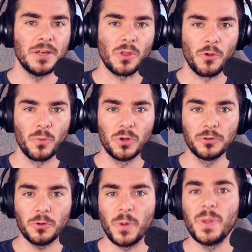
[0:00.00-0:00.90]
In other
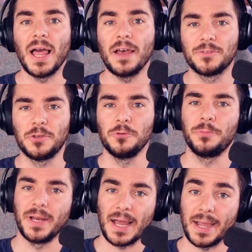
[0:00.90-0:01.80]
words, we will have to
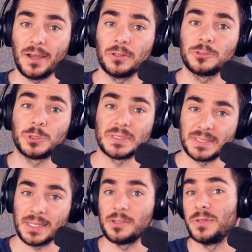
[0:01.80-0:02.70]
rely on
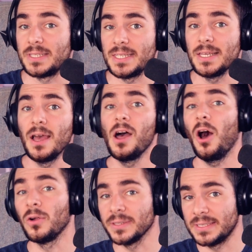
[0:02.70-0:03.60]
trusting Unity
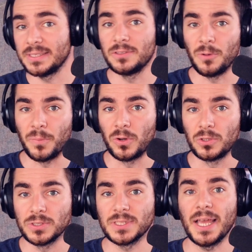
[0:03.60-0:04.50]
on these
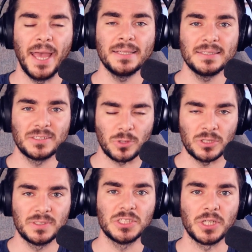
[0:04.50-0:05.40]
numbers and this
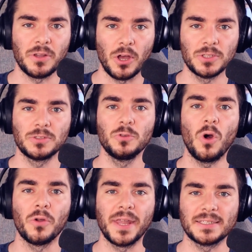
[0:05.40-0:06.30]
transition us to
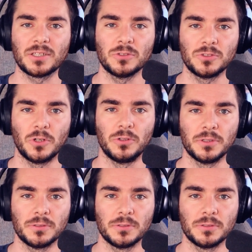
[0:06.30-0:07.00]
our next concern.